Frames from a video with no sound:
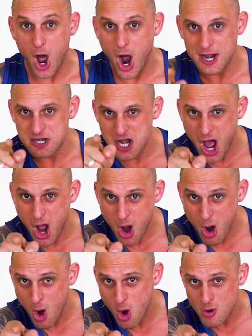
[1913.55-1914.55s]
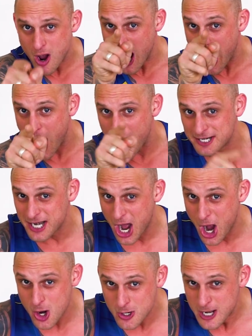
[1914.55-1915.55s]
I know, I
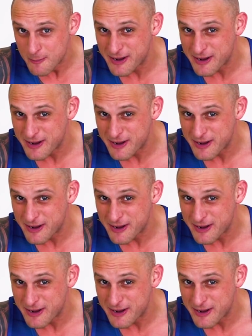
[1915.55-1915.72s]
know,